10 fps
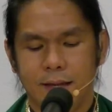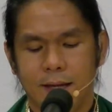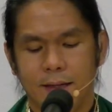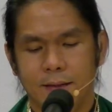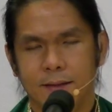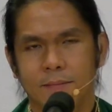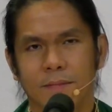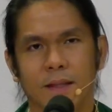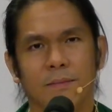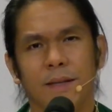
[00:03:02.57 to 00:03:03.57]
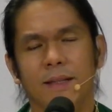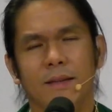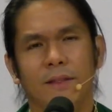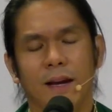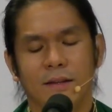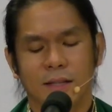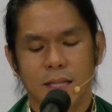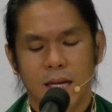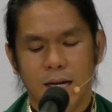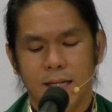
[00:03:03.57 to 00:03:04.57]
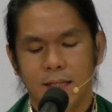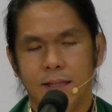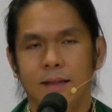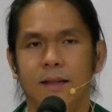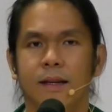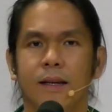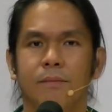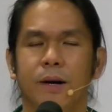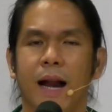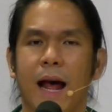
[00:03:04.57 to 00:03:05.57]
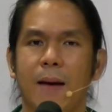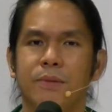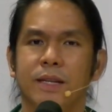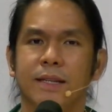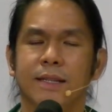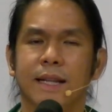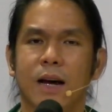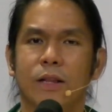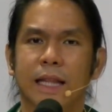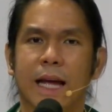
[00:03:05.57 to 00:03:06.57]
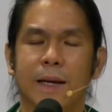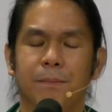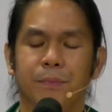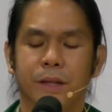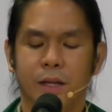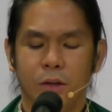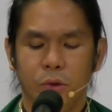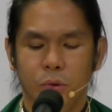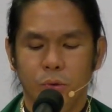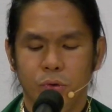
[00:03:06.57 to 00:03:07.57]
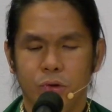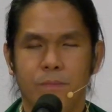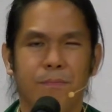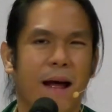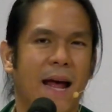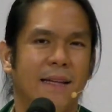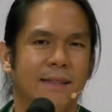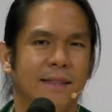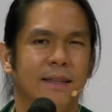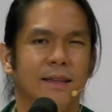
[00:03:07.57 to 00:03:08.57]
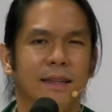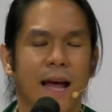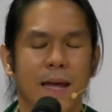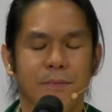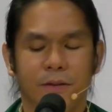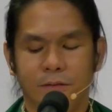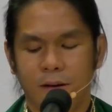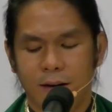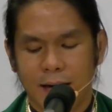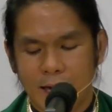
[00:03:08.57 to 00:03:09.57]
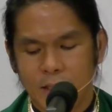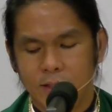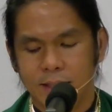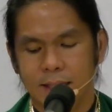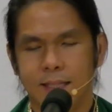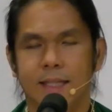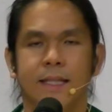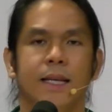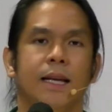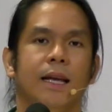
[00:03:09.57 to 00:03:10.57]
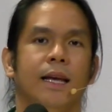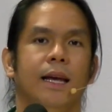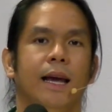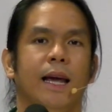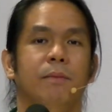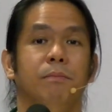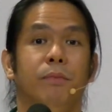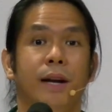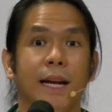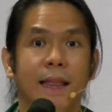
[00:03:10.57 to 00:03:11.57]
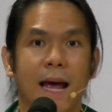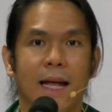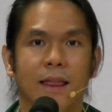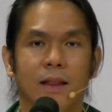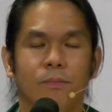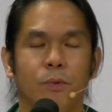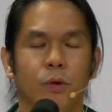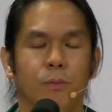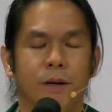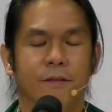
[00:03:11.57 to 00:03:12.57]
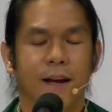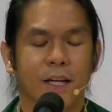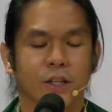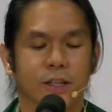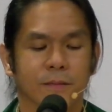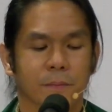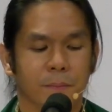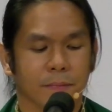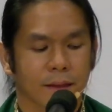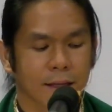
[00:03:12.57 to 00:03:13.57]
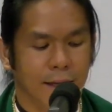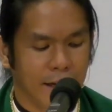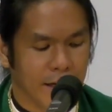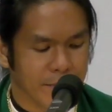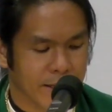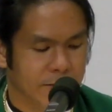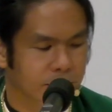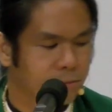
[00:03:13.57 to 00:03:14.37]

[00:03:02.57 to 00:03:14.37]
things? Because if there is none, perhaps it is now time to surpass the type of righteousness and bring that to perfection. Amen.